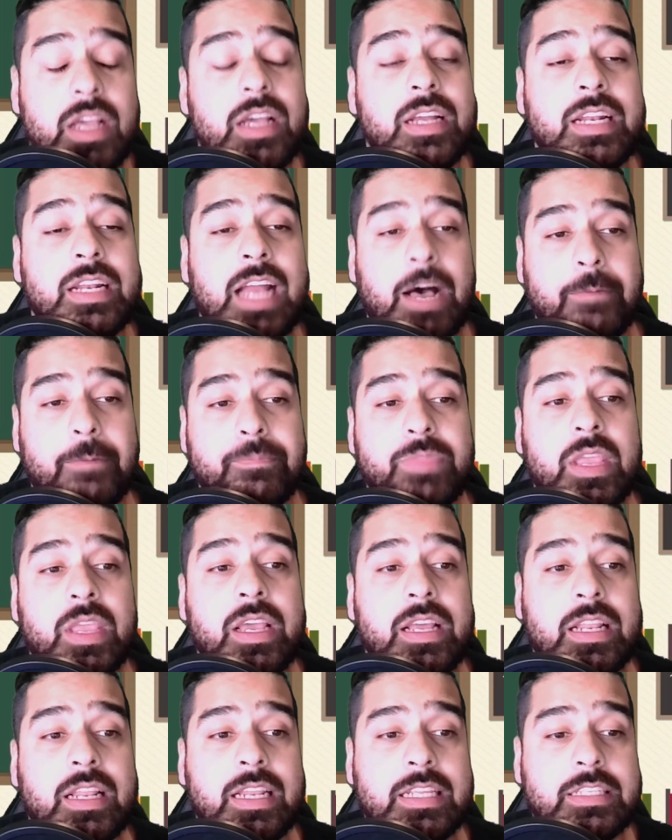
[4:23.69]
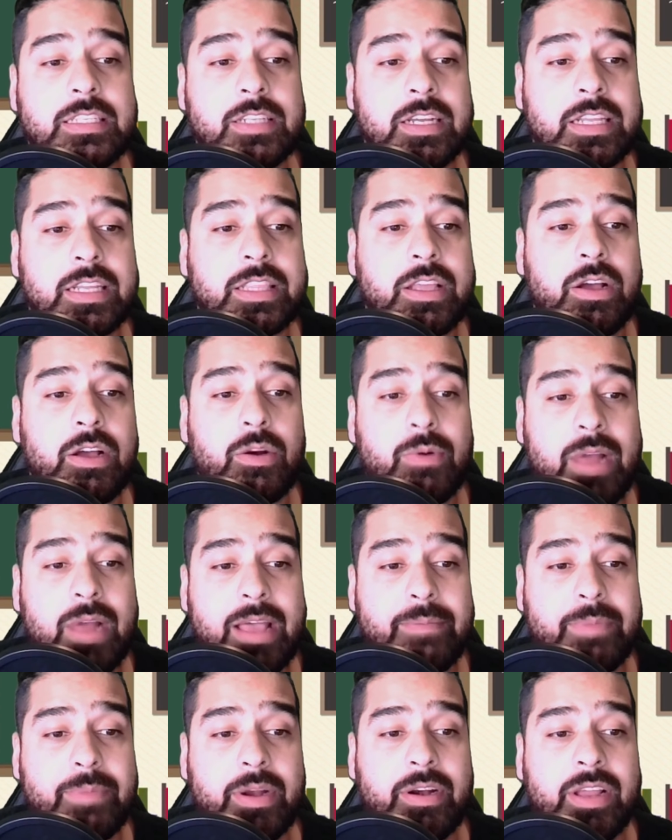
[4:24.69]
Now, let's look at the
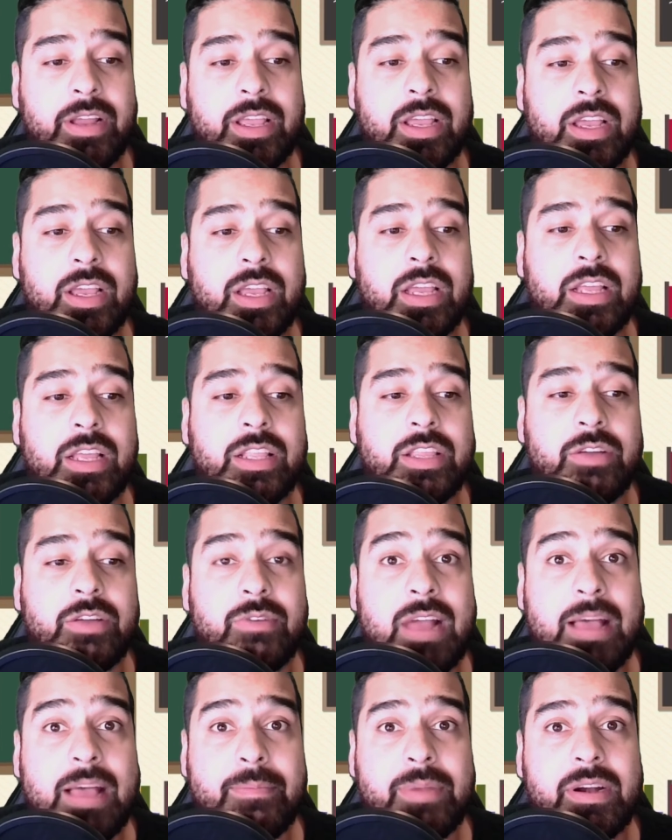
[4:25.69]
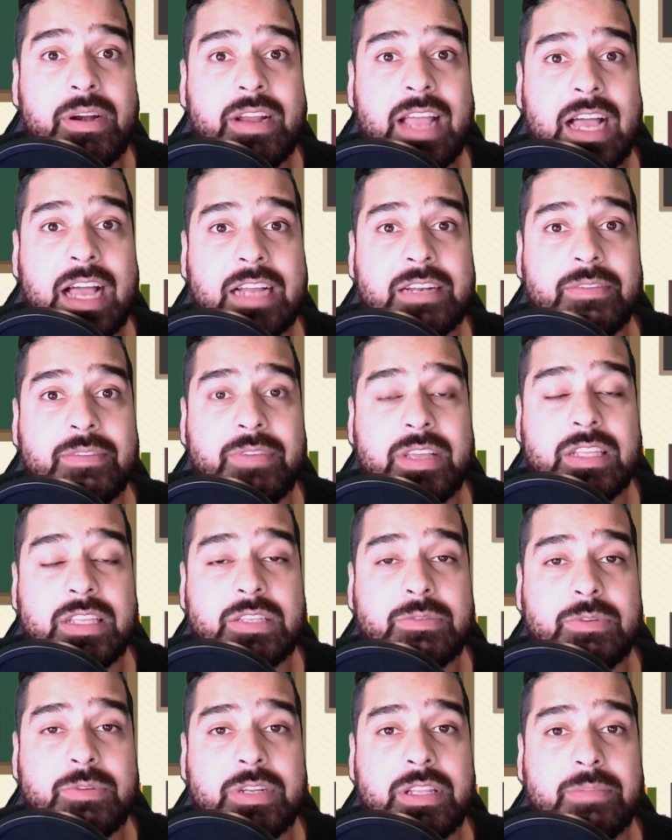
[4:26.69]
Aramberry. The Aramberry activates
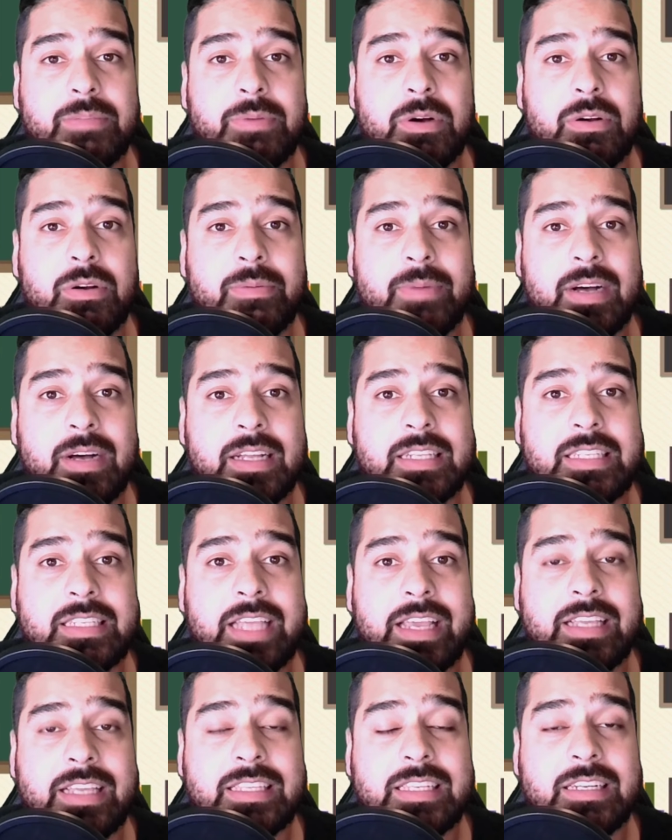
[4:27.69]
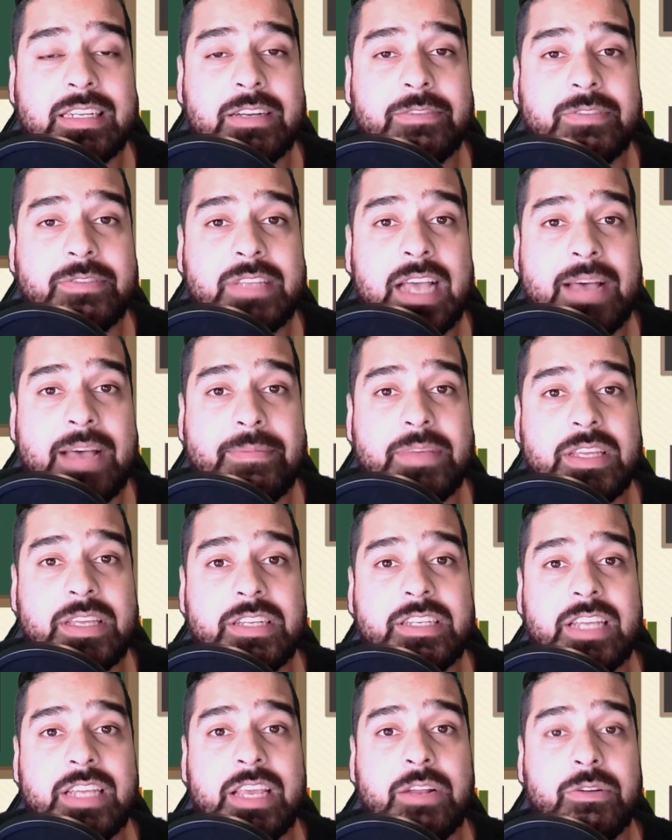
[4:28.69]
when the Pokemon takes enough damage.
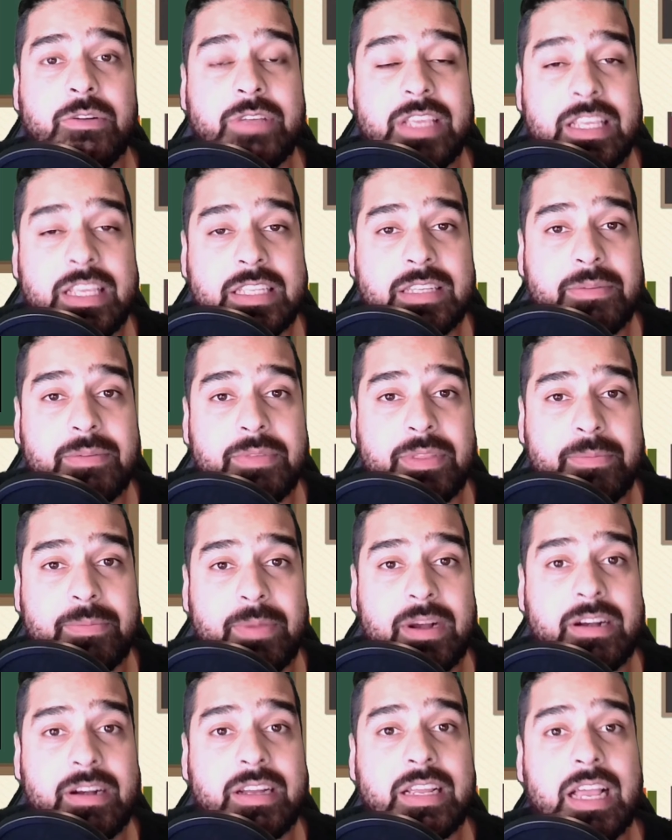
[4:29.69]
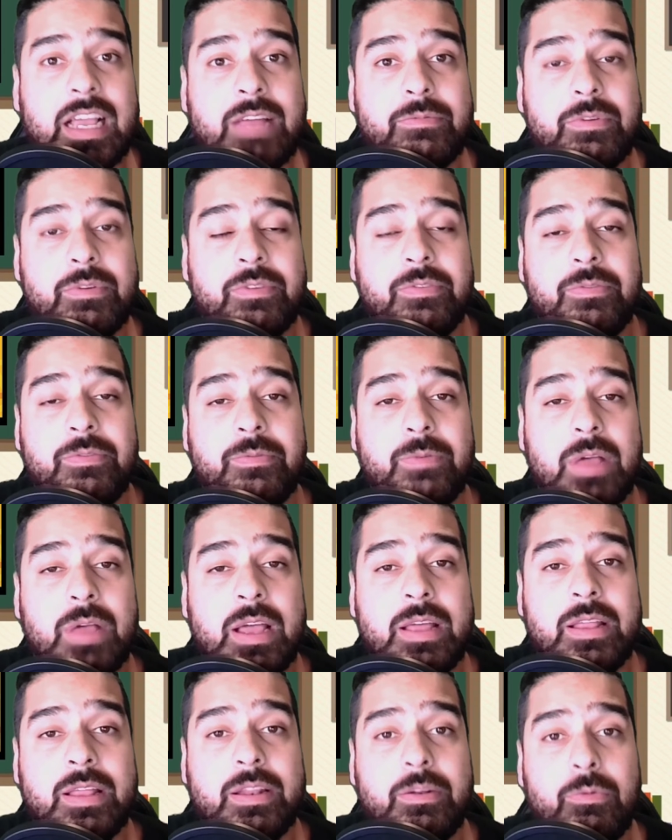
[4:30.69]
It'll eat some of the berry and
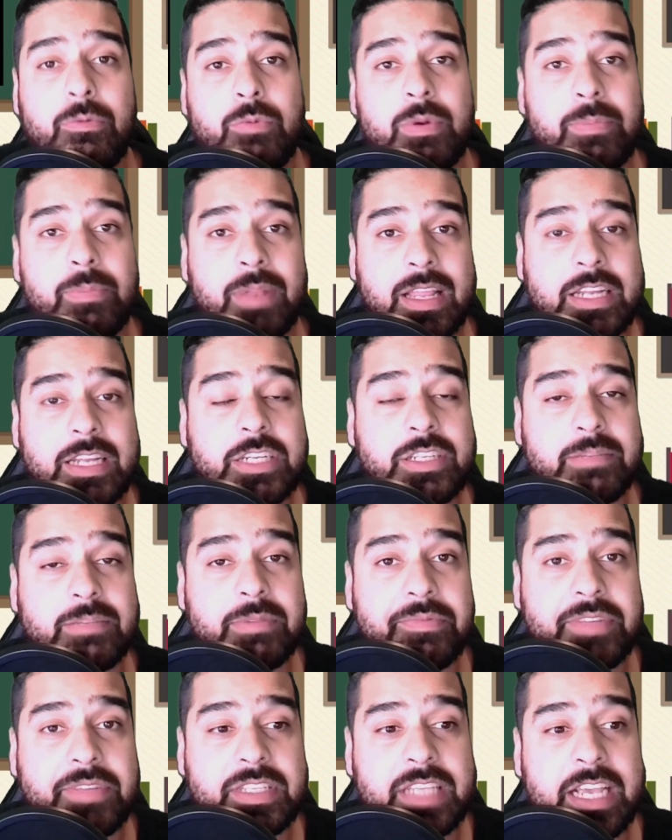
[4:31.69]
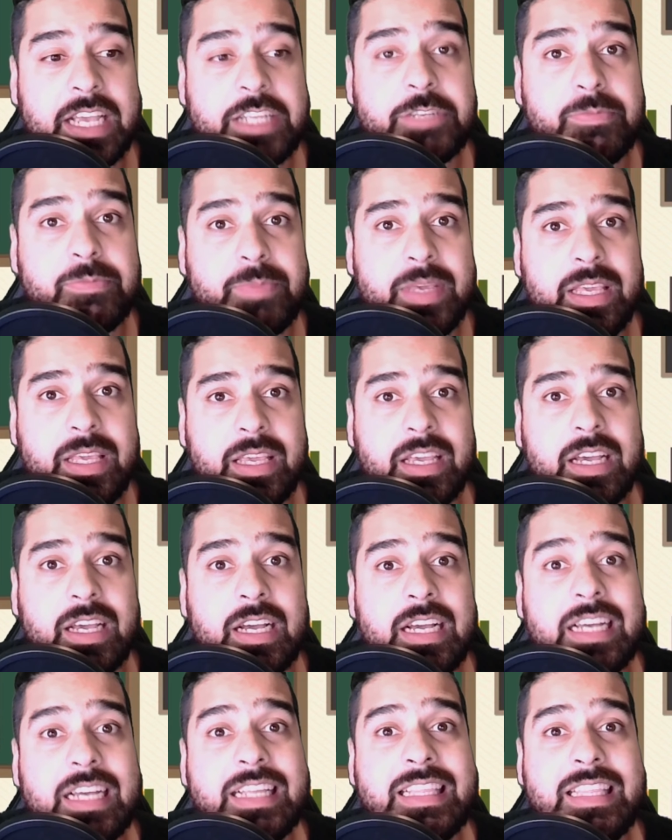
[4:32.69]
replenish some of its HP.
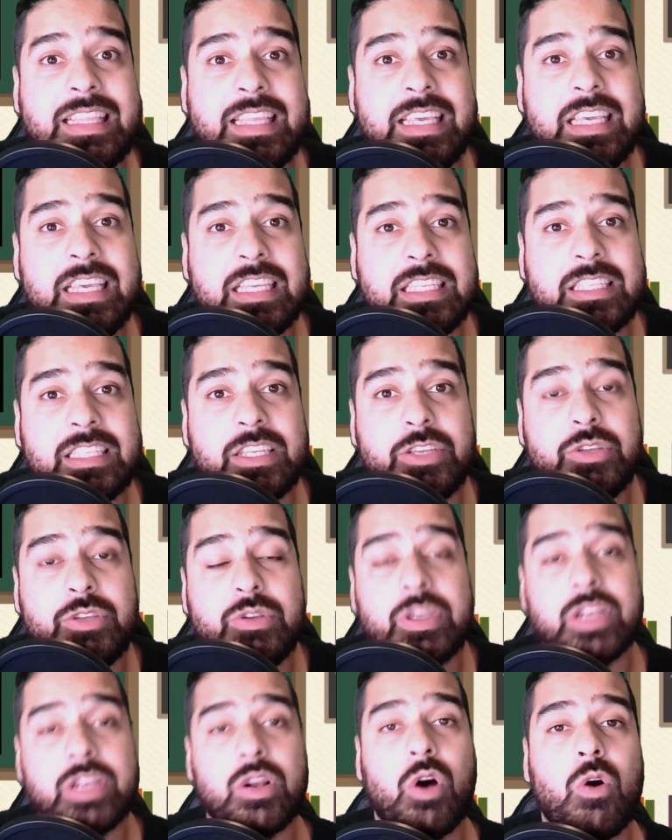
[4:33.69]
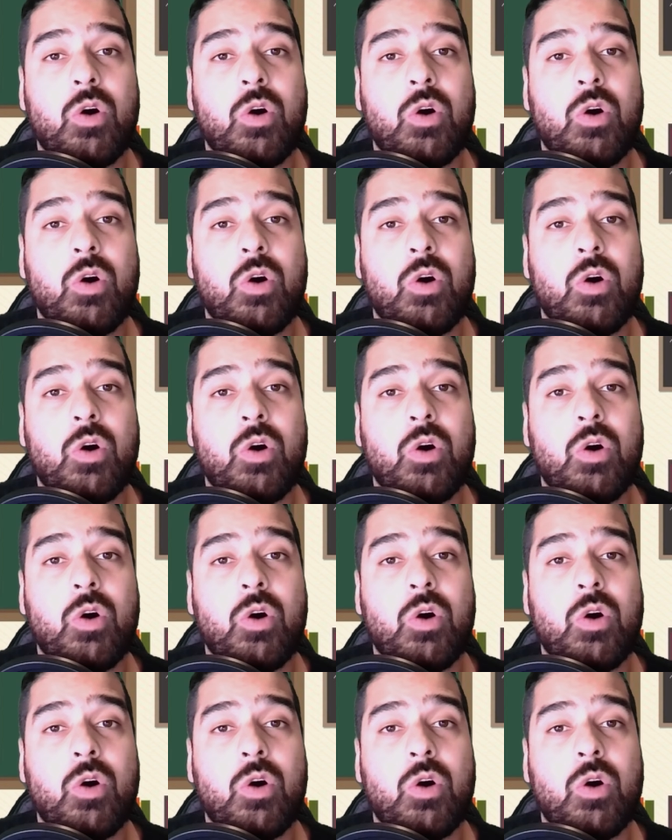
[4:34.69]
These you can